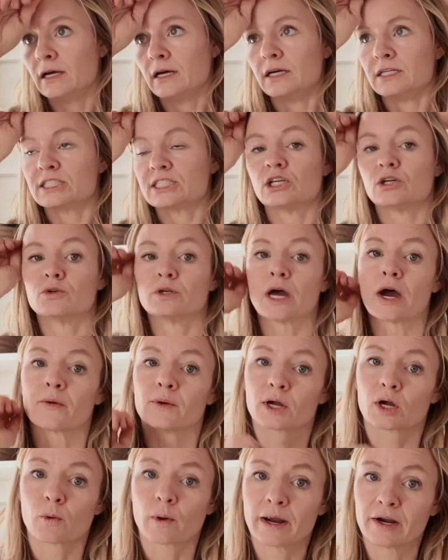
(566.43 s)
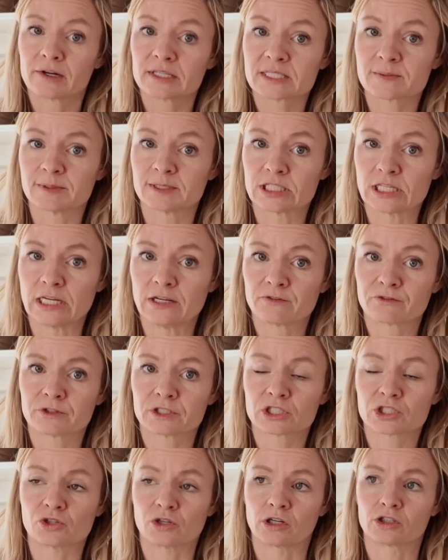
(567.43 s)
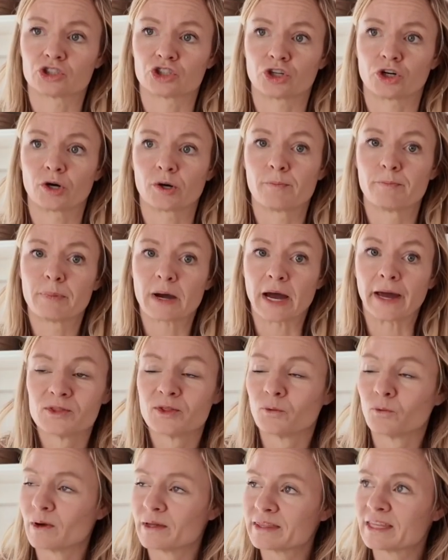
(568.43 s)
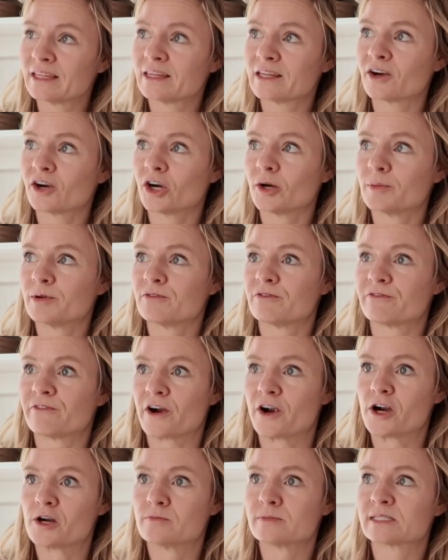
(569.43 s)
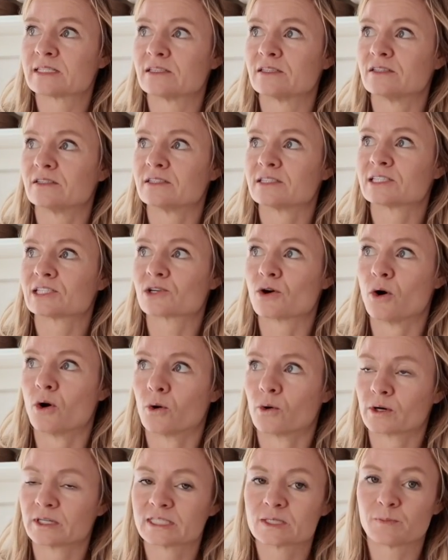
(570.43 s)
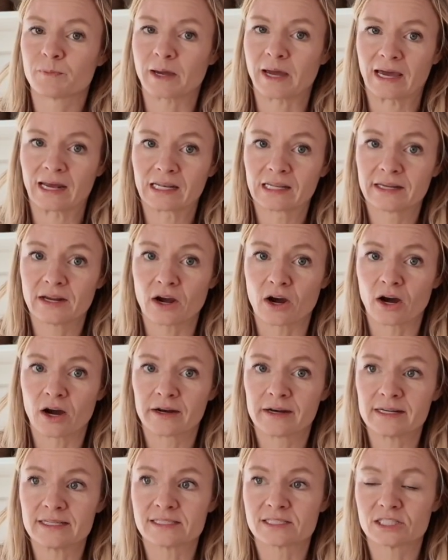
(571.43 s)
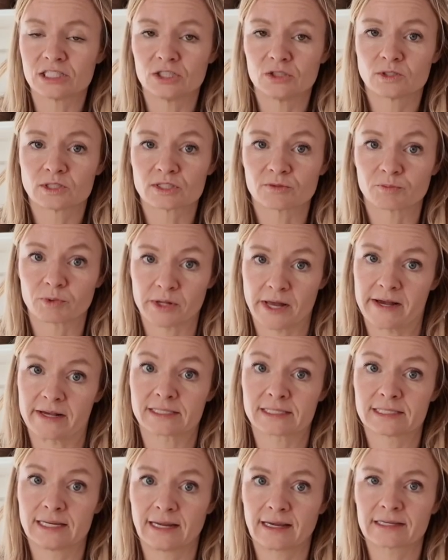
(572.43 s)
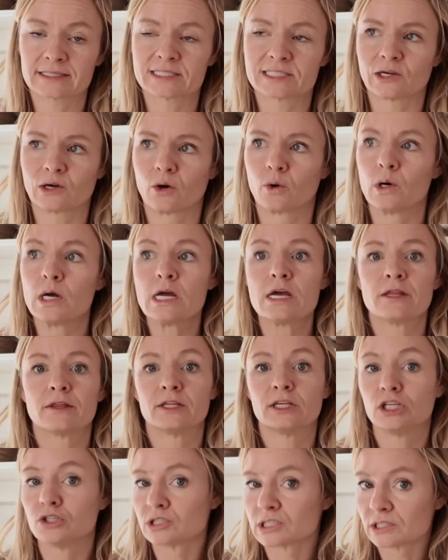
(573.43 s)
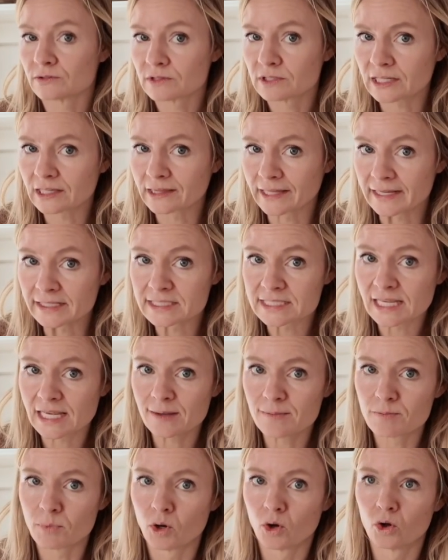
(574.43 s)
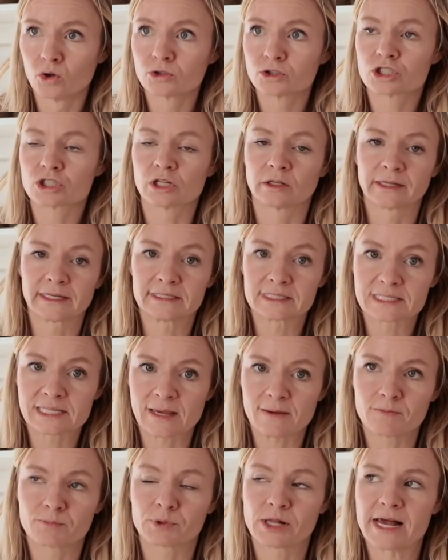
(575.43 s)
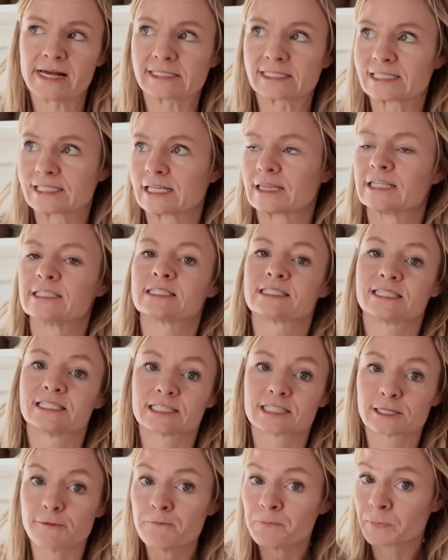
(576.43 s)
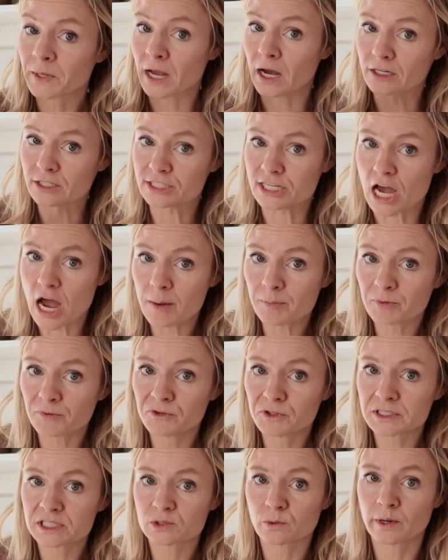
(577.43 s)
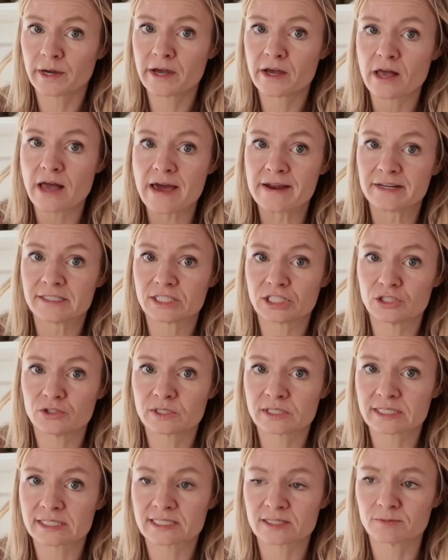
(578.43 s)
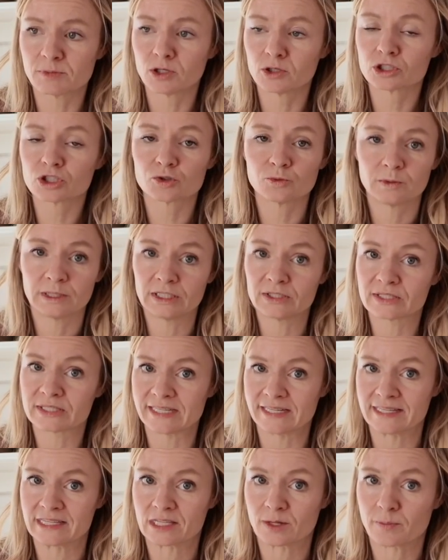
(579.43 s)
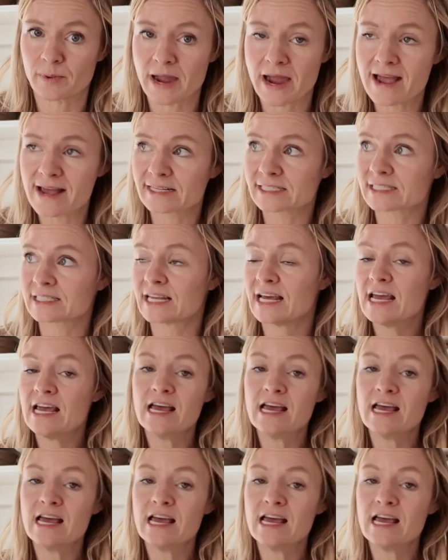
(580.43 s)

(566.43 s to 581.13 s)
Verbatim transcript: So not requiring as much infrastructure. But the one thing that urban farms scores badly on is the use of plastic. So the use of that landscape mulch, the landscape plastic that sits on top of the soil and is used as a mulch. We used it in the past.